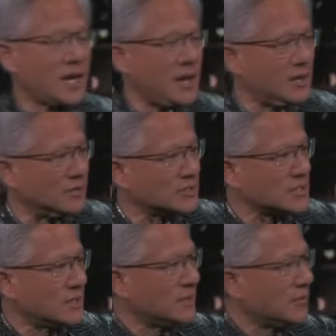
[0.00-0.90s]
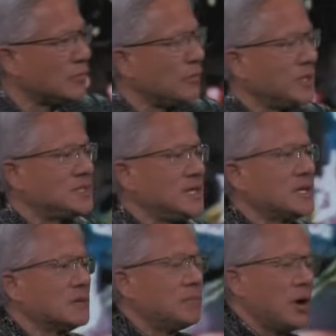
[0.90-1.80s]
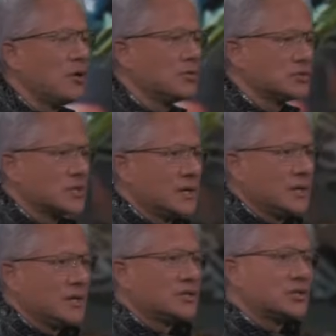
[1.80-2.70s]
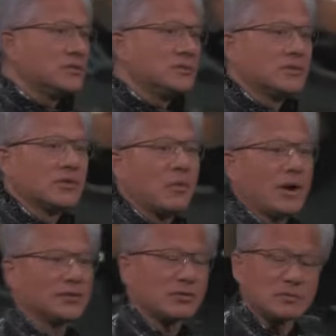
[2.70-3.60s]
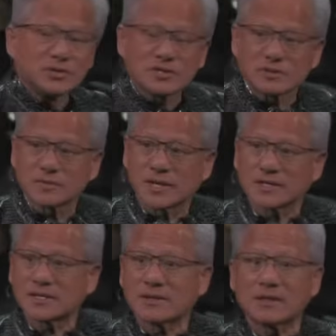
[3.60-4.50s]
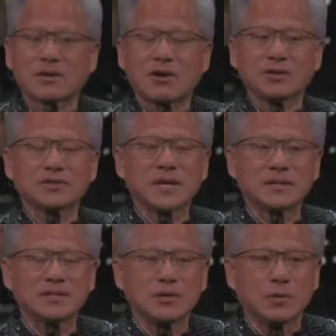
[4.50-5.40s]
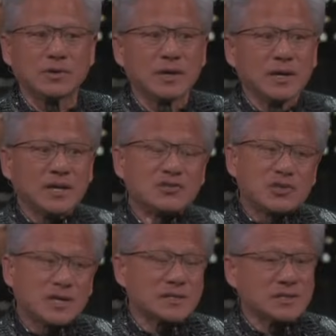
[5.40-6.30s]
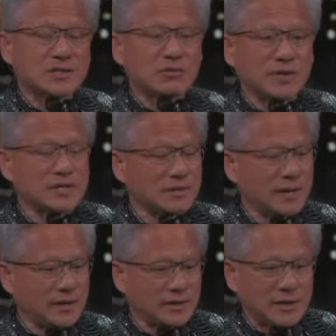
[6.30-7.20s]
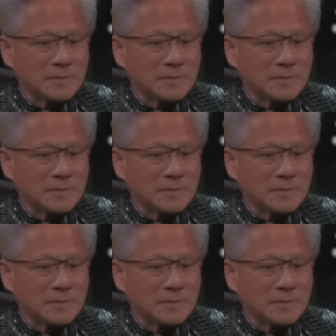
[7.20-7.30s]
tails will be decomposed into quite normal circumstances that the car knows how to deal with. It just needs to reason about it.